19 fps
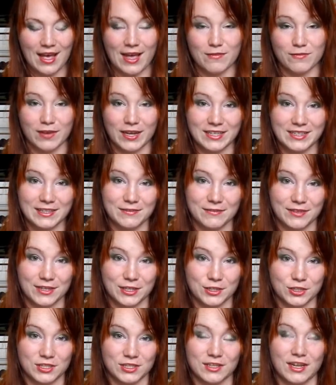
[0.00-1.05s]
I finally
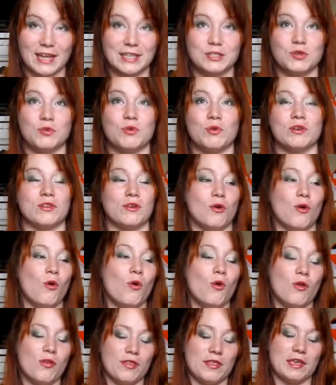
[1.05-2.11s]
finished it. I tore the
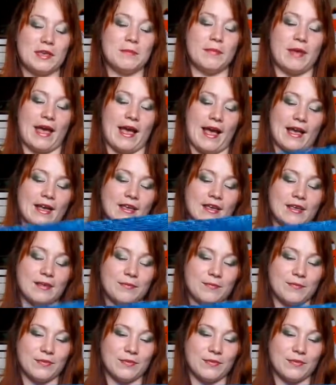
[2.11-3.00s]
whole thing back.